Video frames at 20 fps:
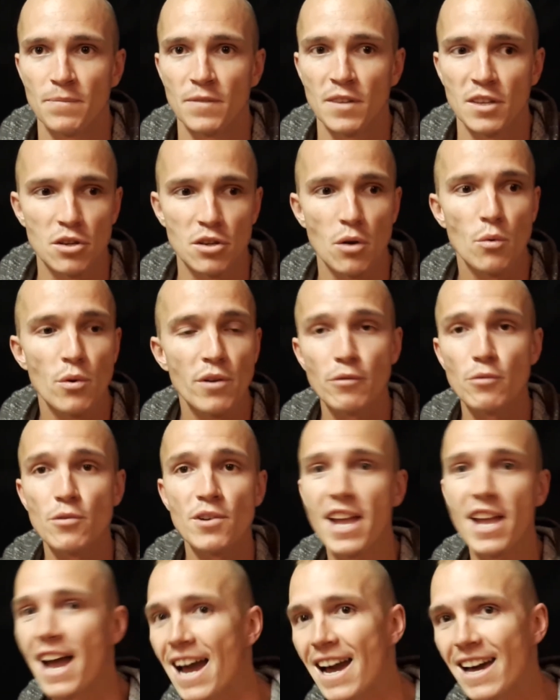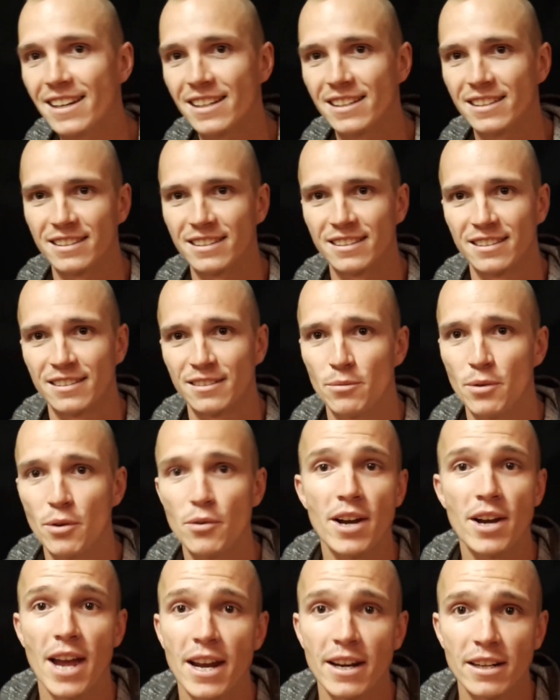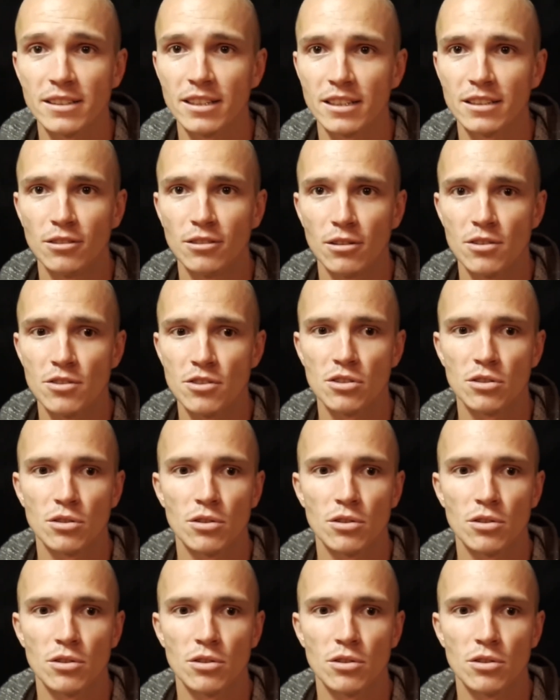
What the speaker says: So we've already had it. We already had a technology to